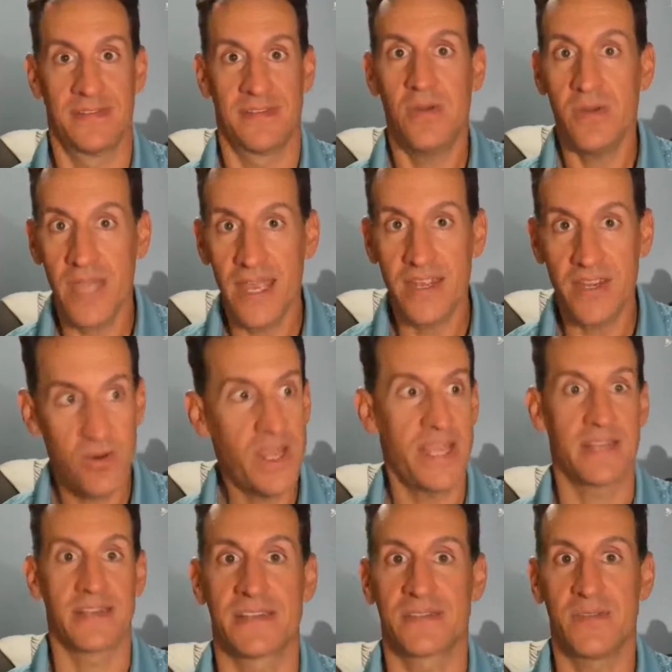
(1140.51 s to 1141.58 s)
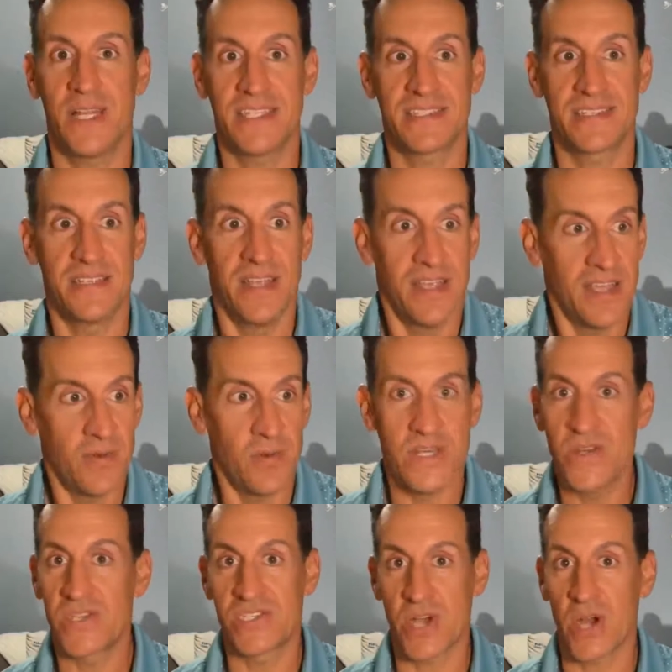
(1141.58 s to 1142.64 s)
Okay, great. Let's, when
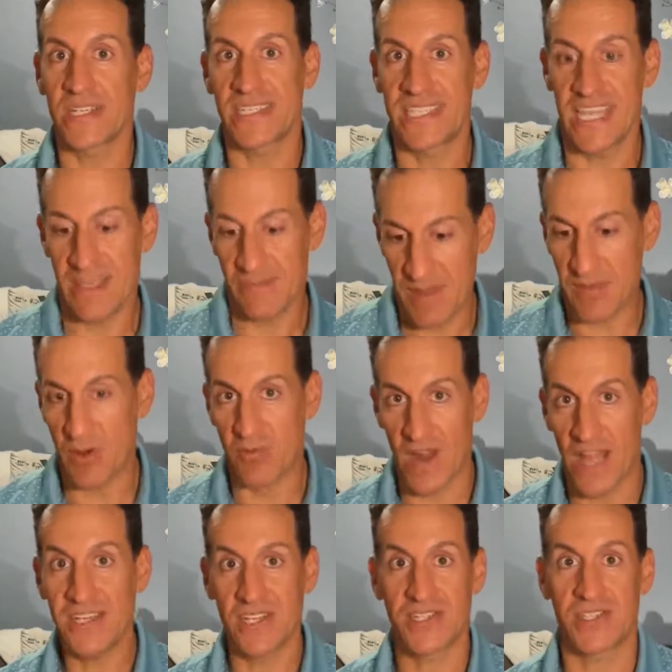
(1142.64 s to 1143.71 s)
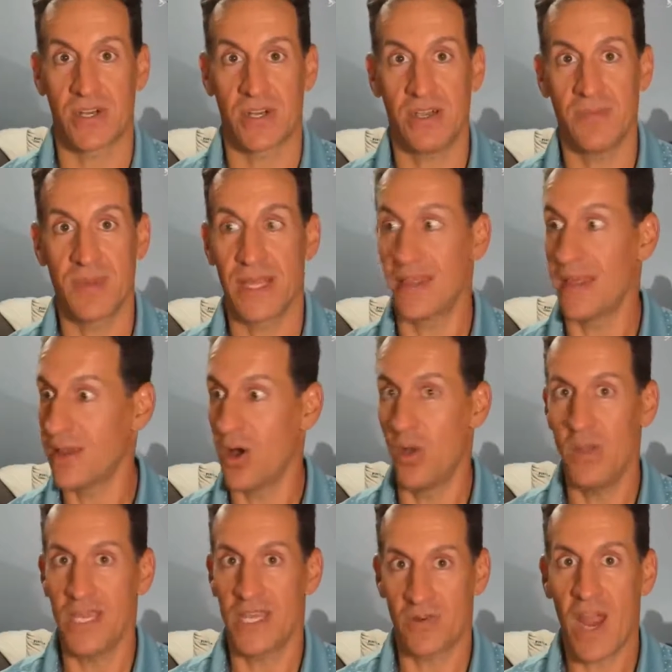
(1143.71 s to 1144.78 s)
you start seeing people register, be like,
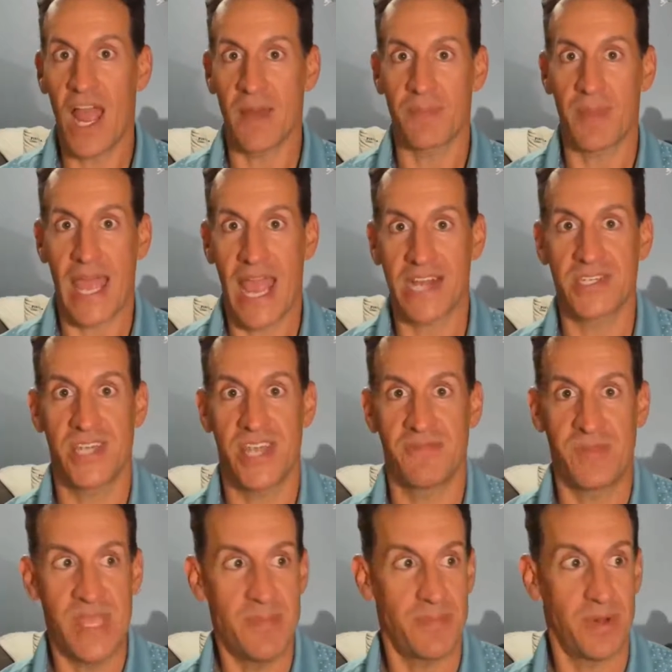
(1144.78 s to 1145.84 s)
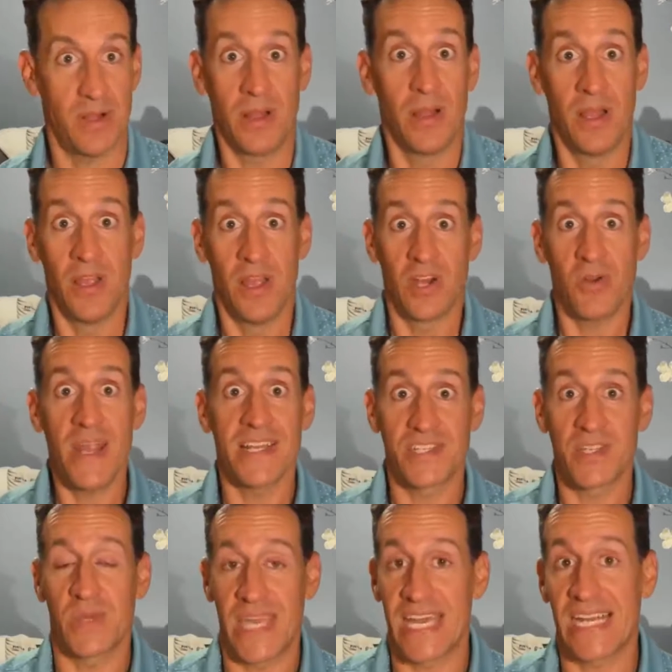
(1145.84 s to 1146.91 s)
holy crap, I actually have people. Great,
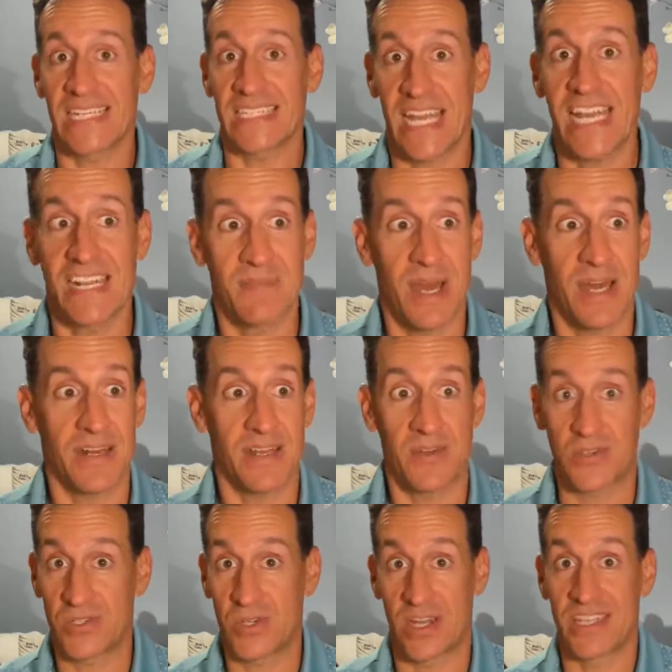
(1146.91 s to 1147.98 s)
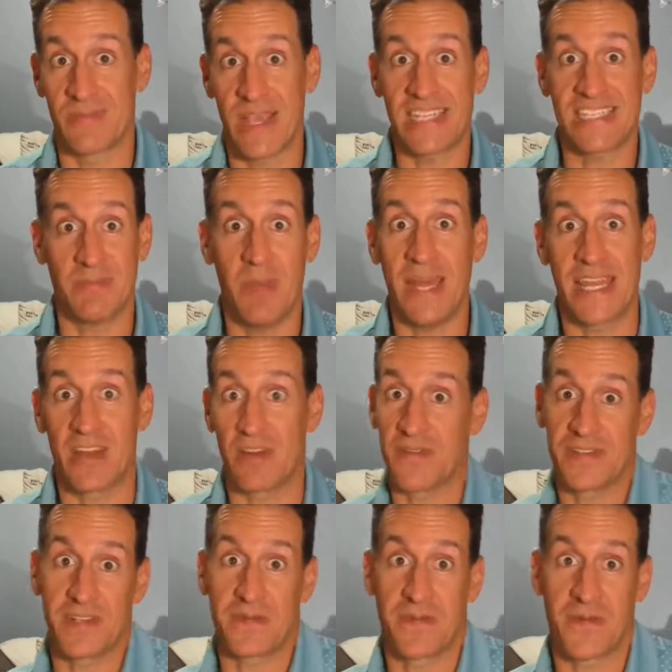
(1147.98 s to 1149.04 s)
so get excited about it. You're starting to make some money, or if
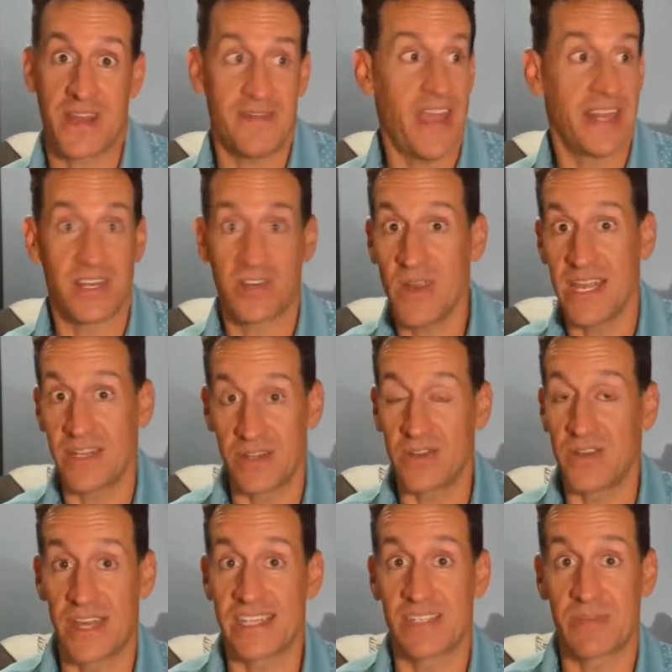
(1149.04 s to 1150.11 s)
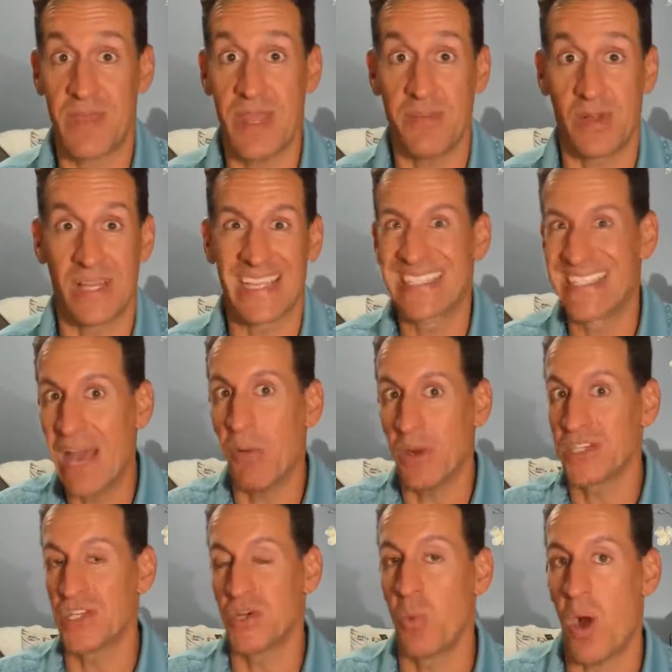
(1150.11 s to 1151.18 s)
it's a free event, great, you're getting some people. Isn't that
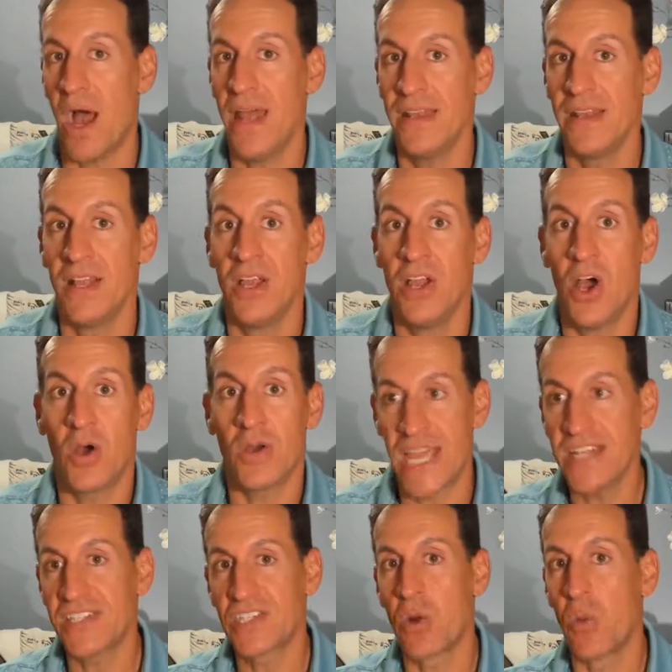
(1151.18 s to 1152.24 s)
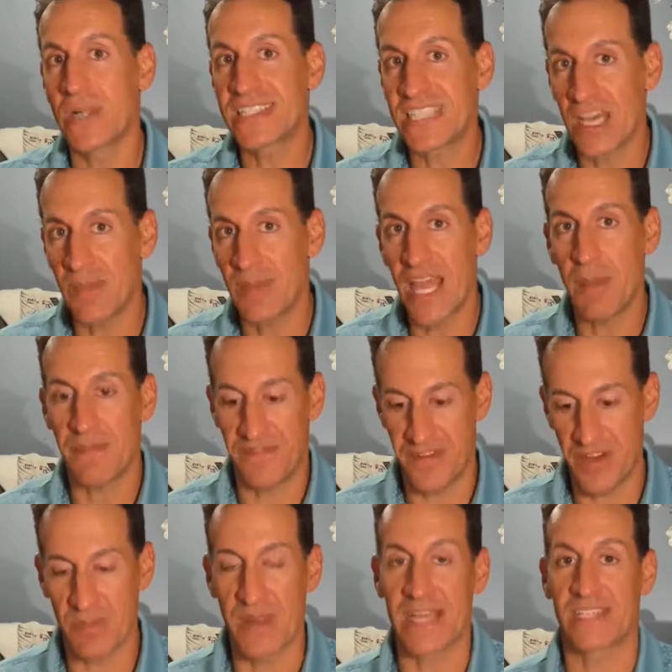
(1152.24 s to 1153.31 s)
what you want? Okay, so what's coming up
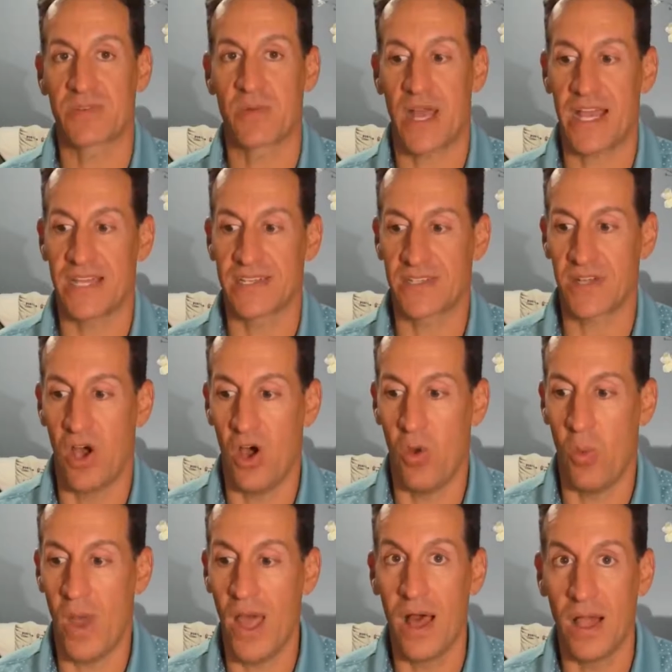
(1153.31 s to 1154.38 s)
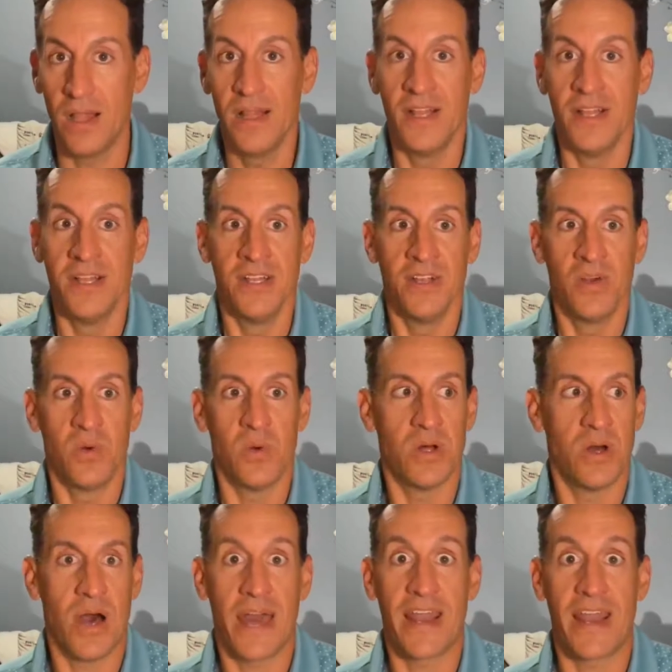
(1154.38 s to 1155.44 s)
fear-based wise? Oh, well,
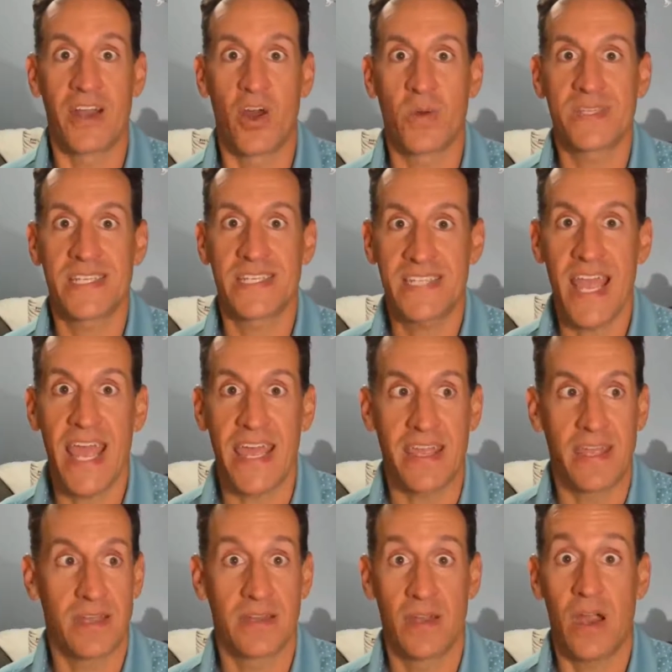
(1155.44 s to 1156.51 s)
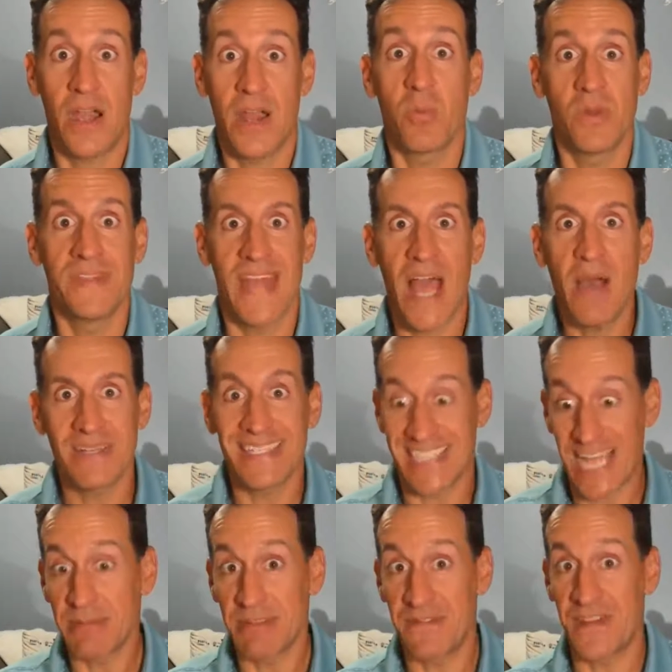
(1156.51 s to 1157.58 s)
well, I, I don't know what to say. All right, well, now it's
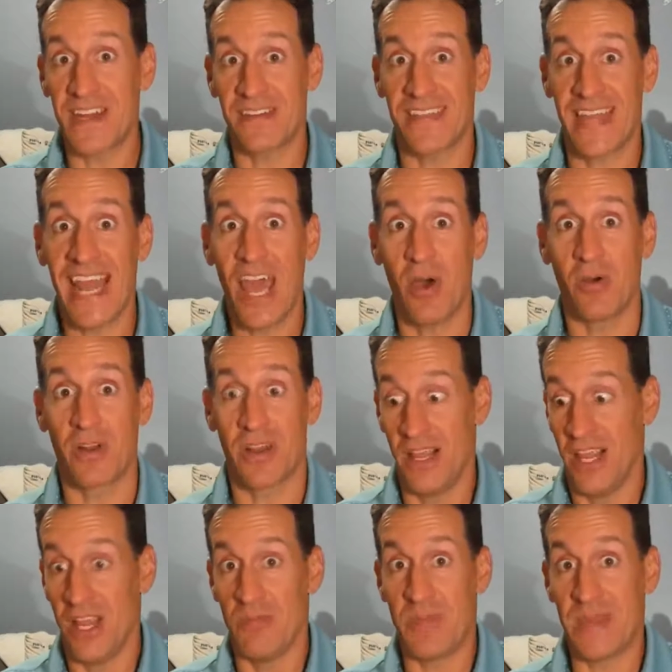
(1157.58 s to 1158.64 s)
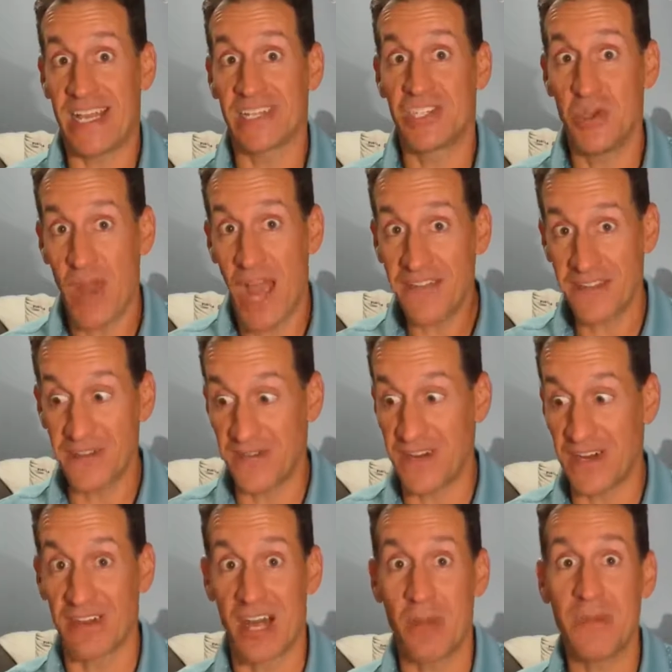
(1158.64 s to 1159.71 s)
time to figure that out because you have to
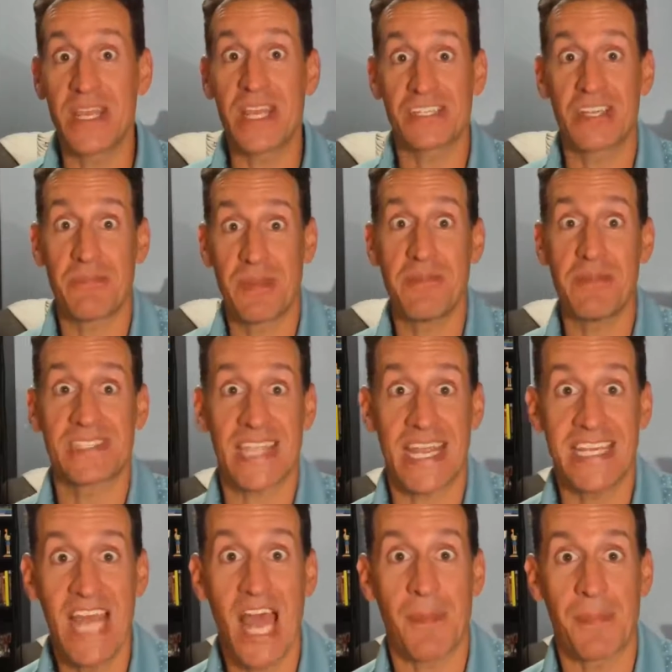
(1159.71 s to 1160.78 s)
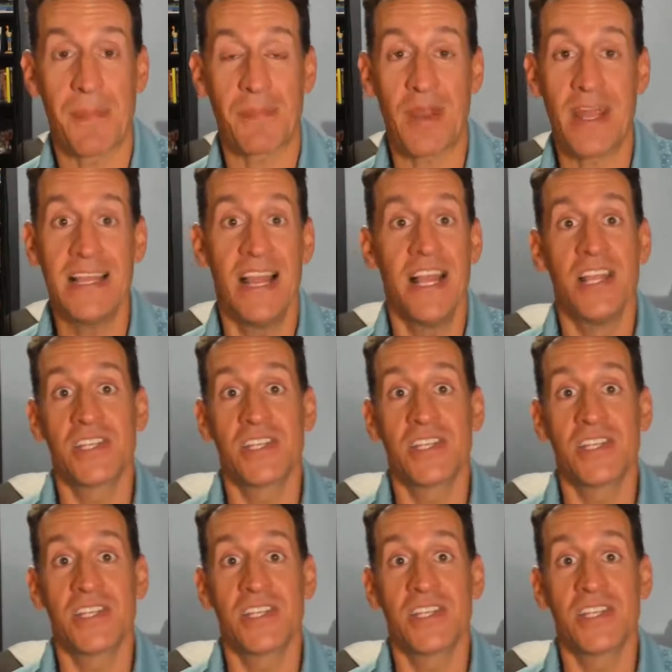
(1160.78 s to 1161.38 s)
figure it out because you got people signed up, right?